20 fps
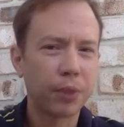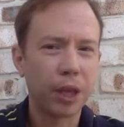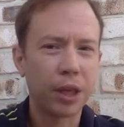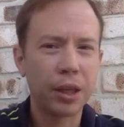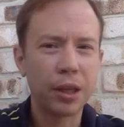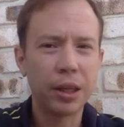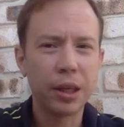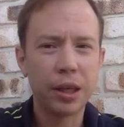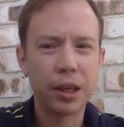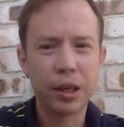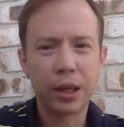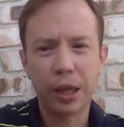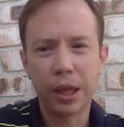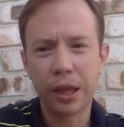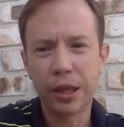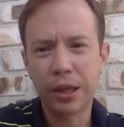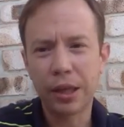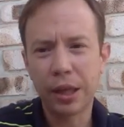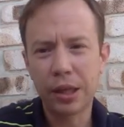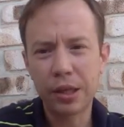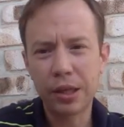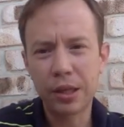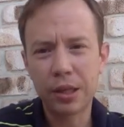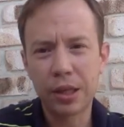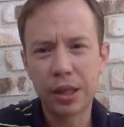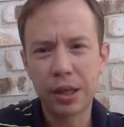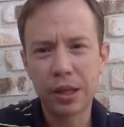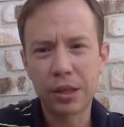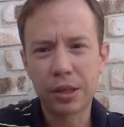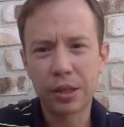in in that
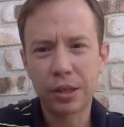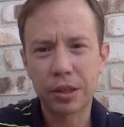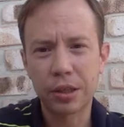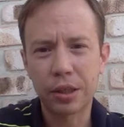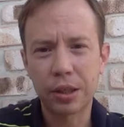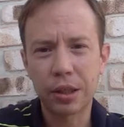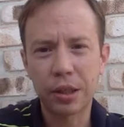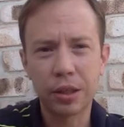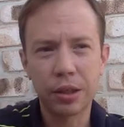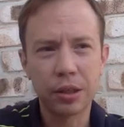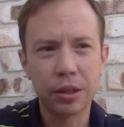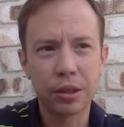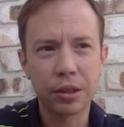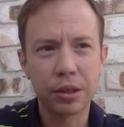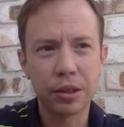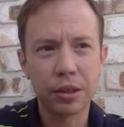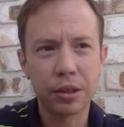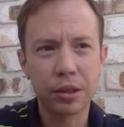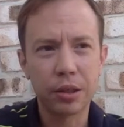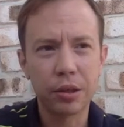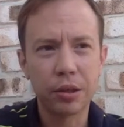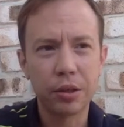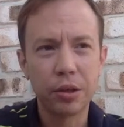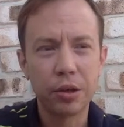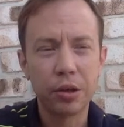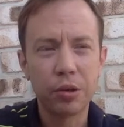sense uh,